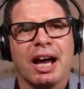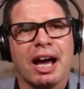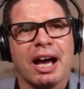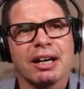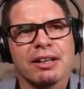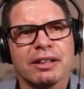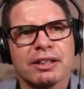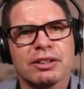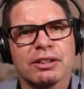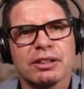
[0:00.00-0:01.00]

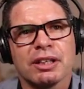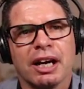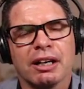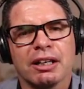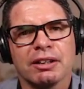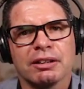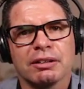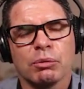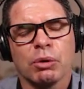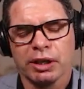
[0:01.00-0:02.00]

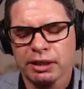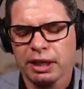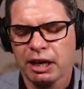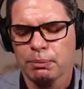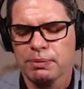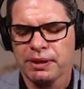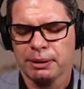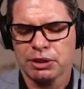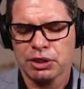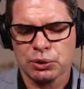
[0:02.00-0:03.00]
what can help
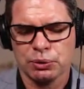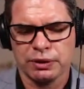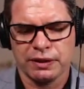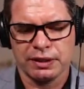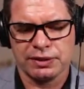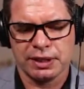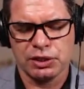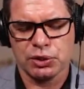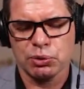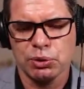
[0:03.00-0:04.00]
them ensure that they stay
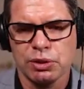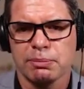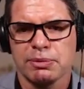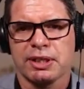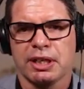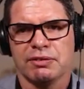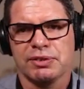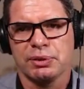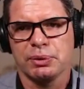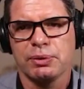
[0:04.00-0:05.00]
true to themselves
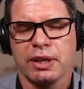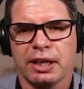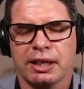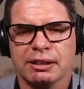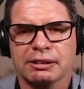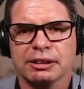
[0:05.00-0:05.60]
and who they are?